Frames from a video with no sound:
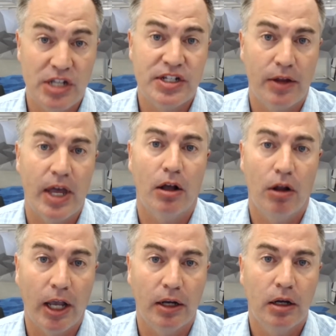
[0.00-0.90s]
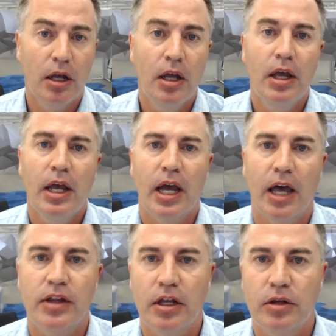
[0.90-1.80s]
down that client
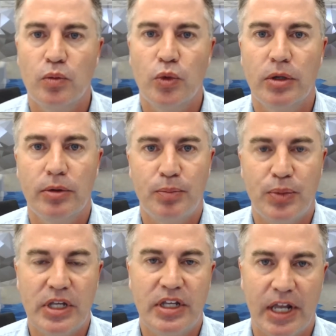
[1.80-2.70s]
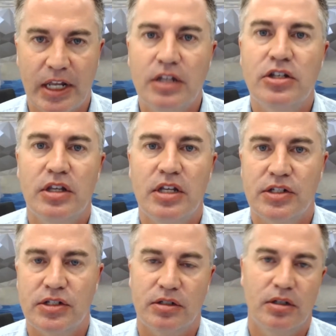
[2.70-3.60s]
and then we would be getting into
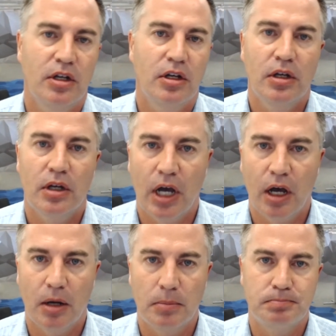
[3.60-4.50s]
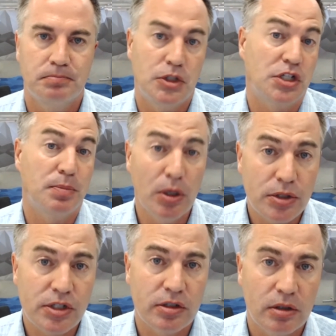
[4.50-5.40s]
these um,
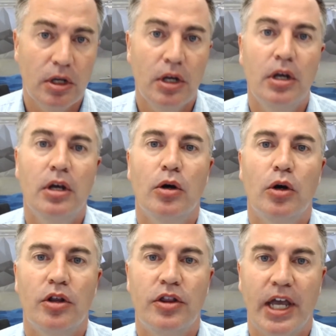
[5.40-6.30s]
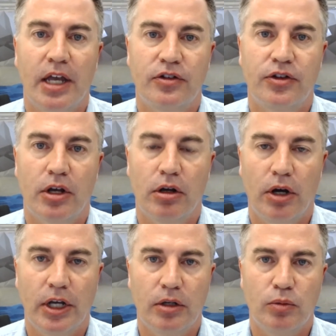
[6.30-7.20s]
disputes that the
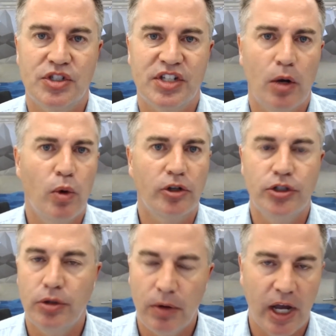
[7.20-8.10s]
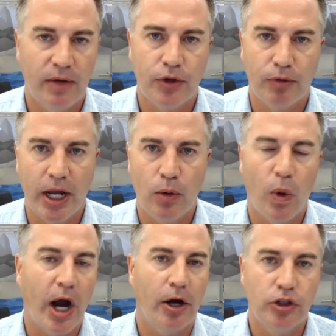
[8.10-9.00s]
client would say, Well, you don't have the right.
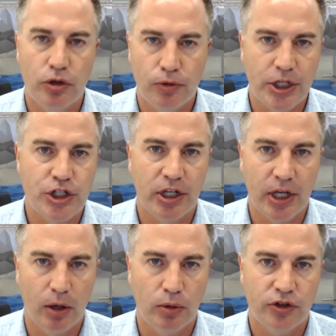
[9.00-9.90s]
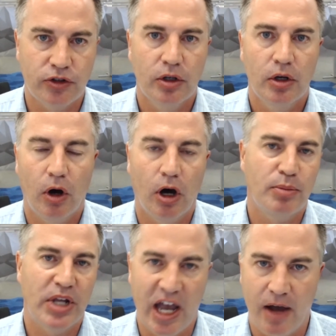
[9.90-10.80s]
Why are you reaching out on
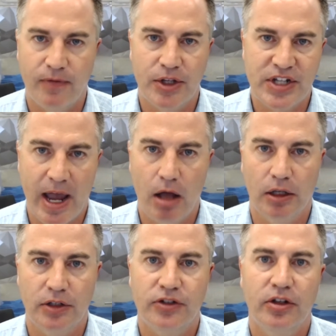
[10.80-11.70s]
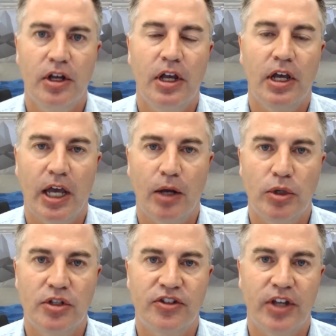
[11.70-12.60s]
behalf of the talent? And
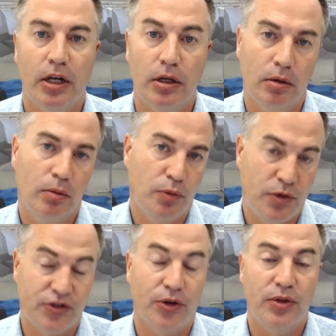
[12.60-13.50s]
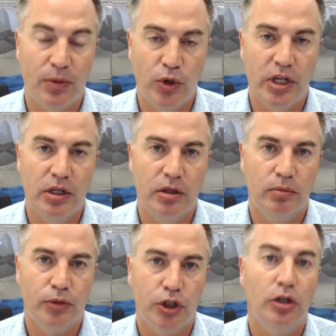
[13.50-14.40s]
we'd say, So that we
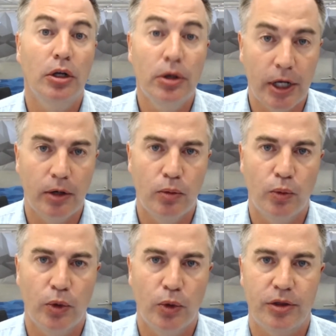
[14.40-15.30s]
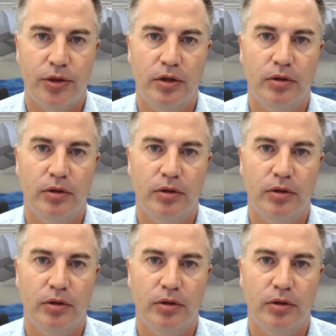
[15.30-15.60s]
concluded with,